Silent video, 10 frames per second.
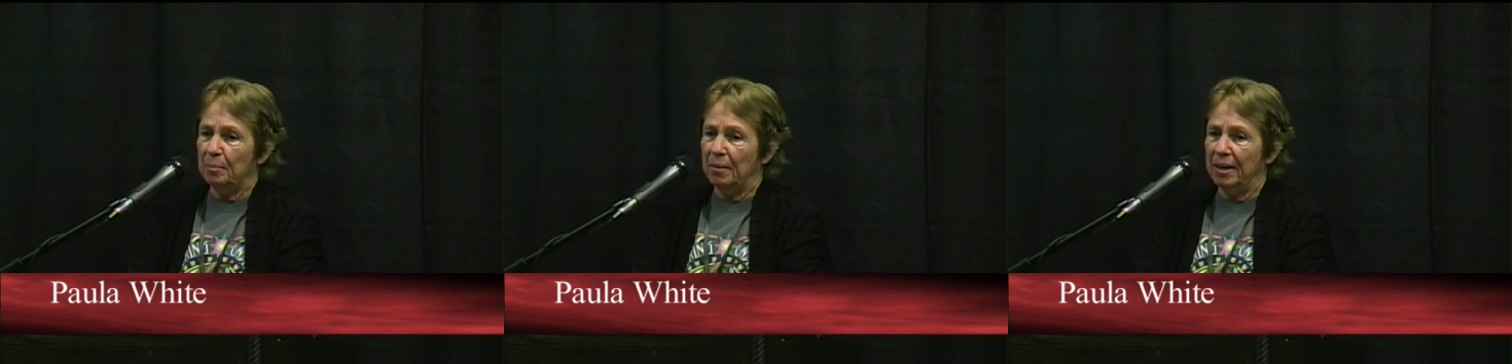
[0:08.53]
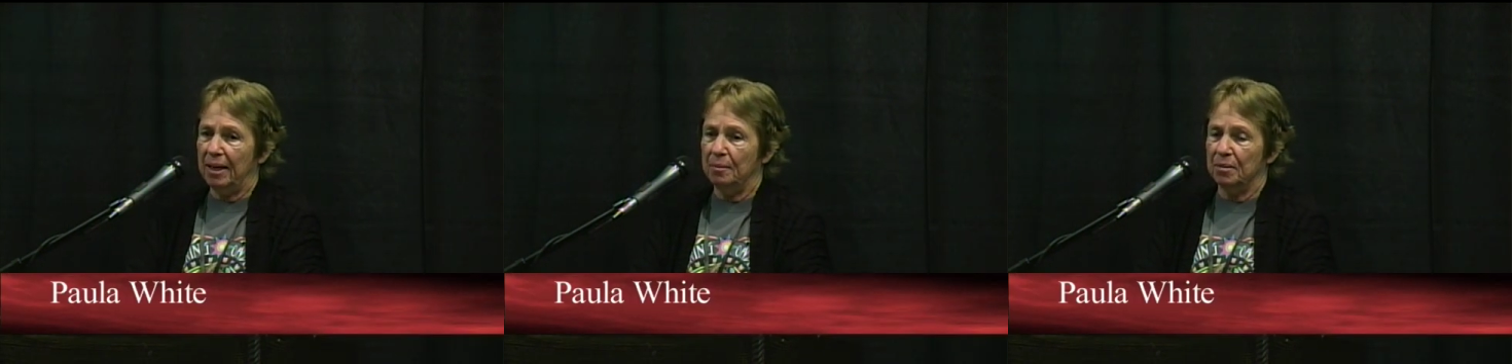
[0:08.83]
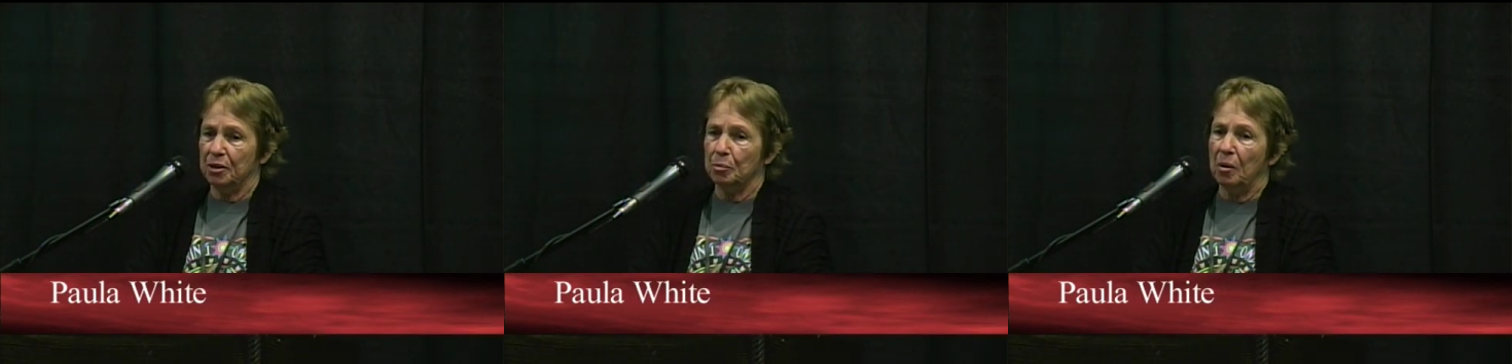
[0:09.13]
My name
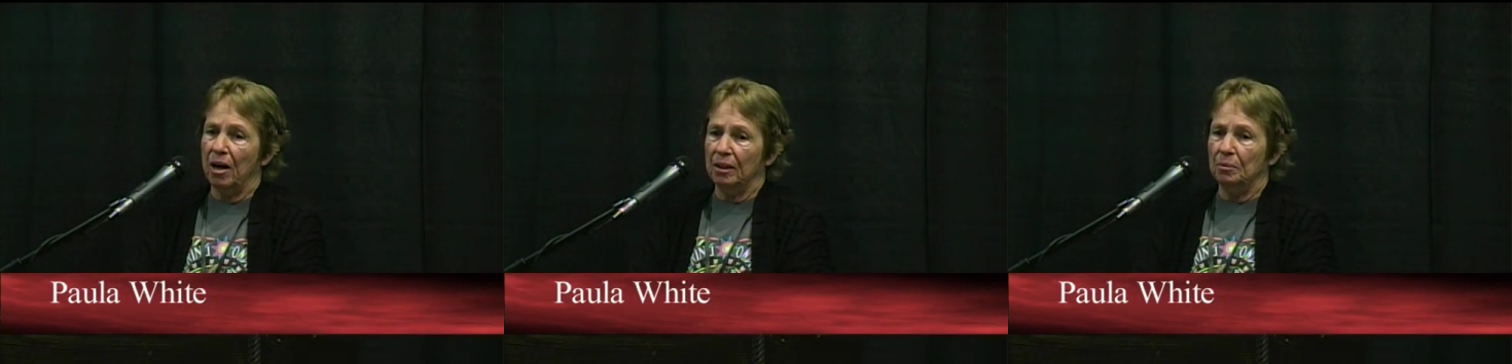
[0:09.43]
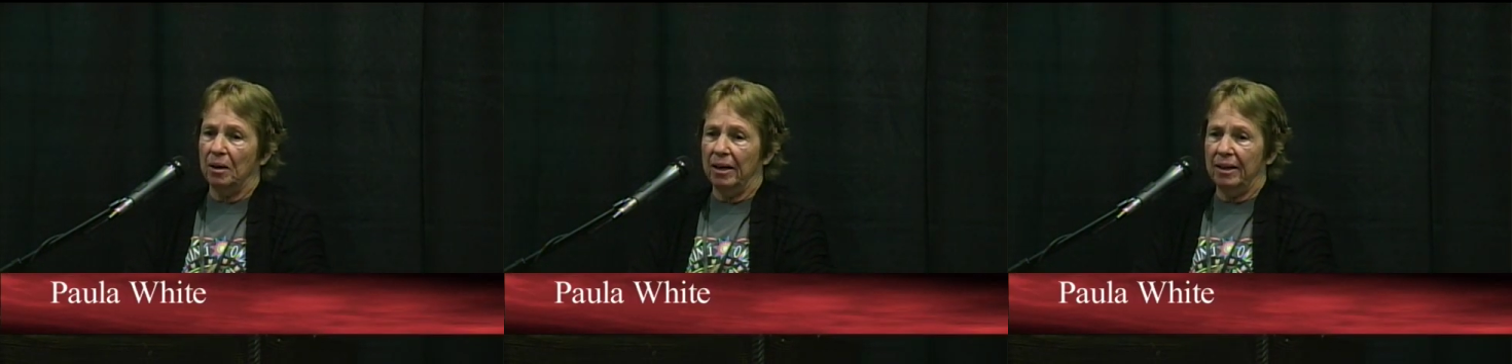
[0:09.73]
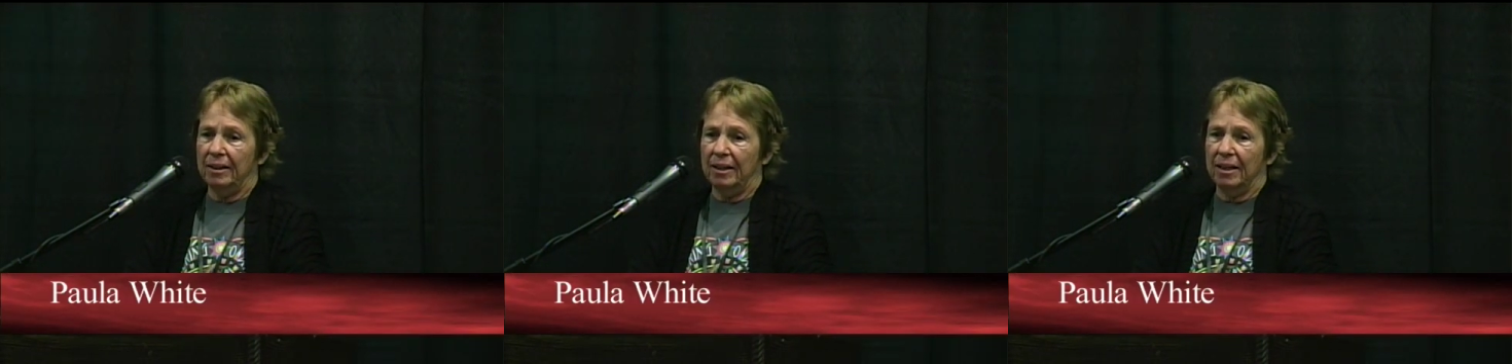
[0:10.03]
is Paula
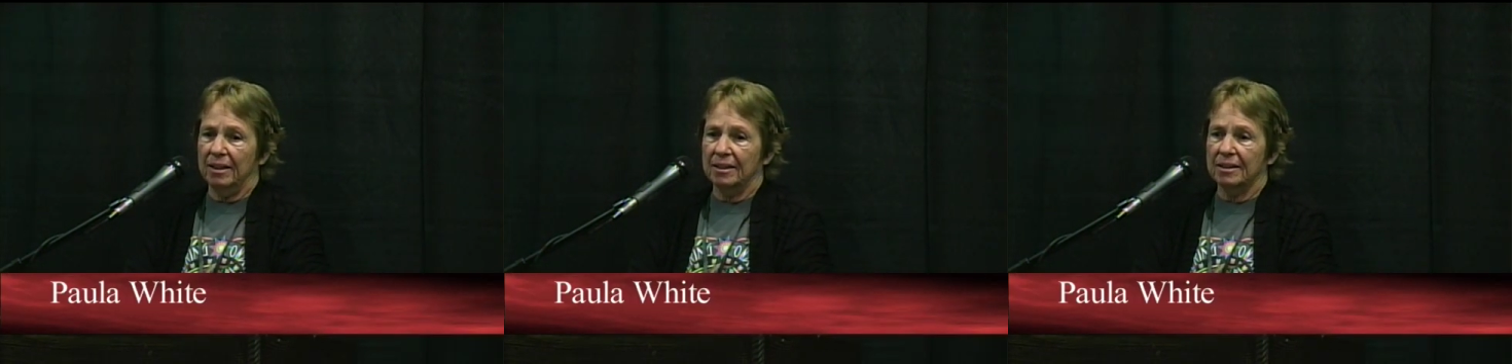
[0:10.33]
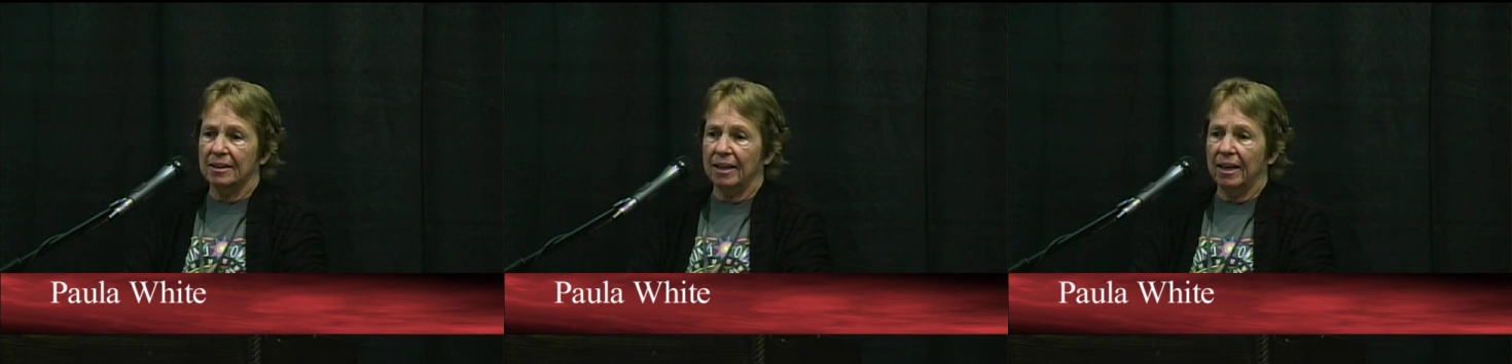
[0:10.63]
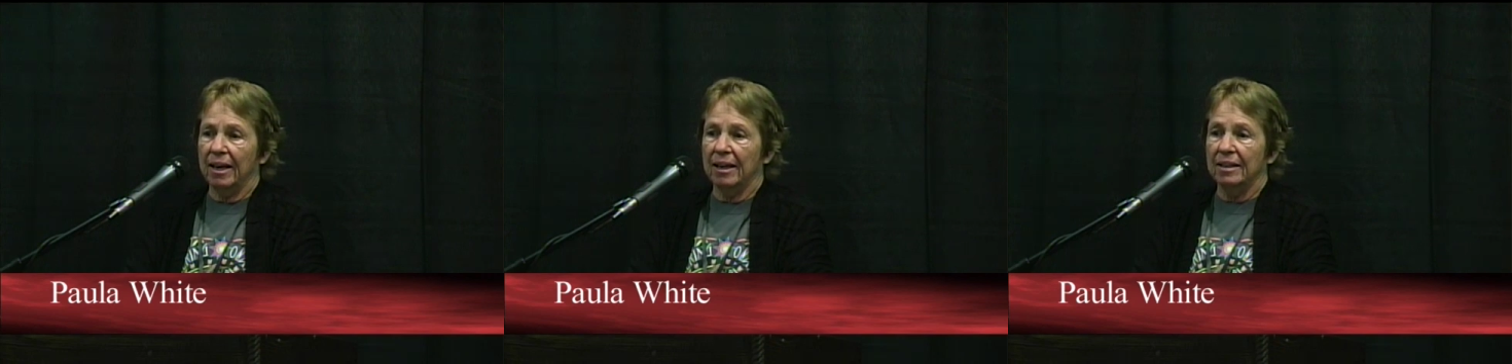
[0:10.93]
White. As
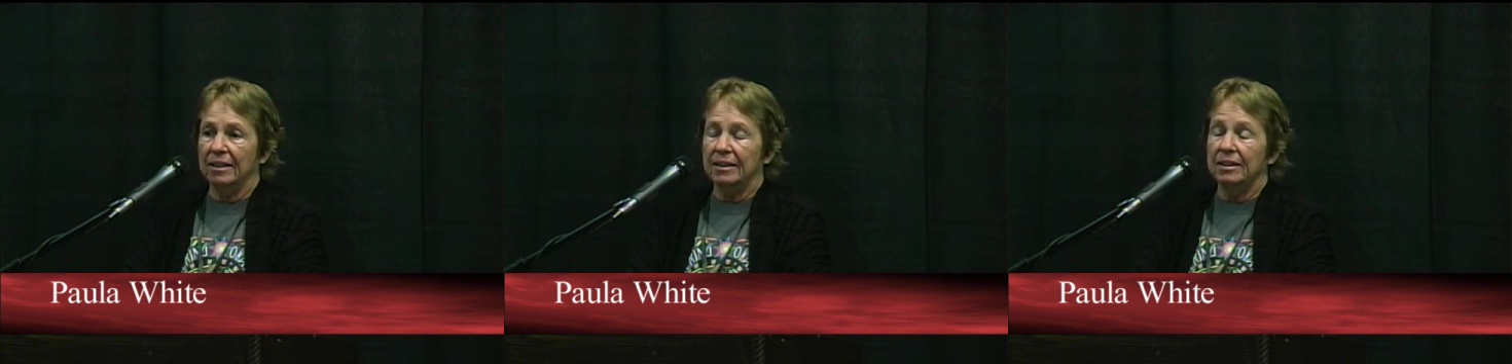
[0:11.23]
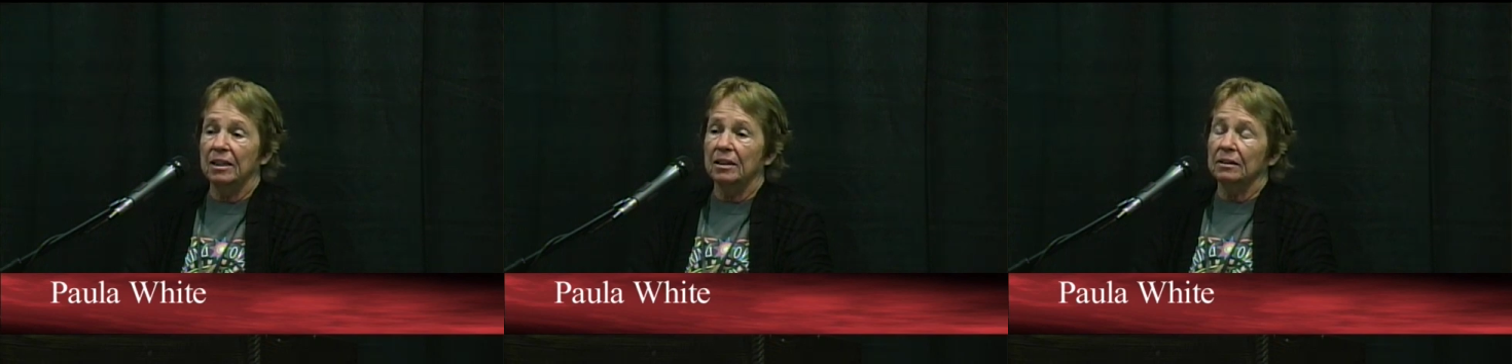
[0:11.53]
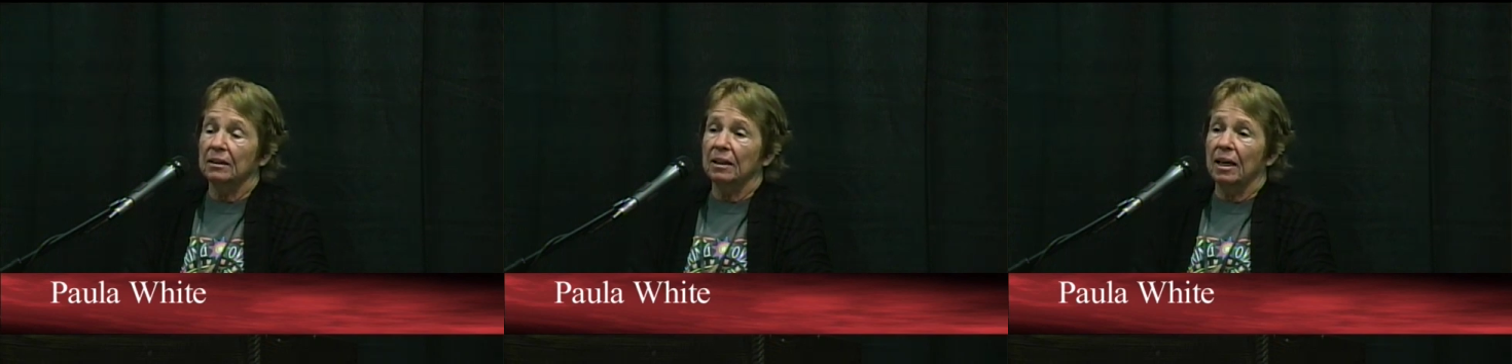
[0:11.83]
an adult,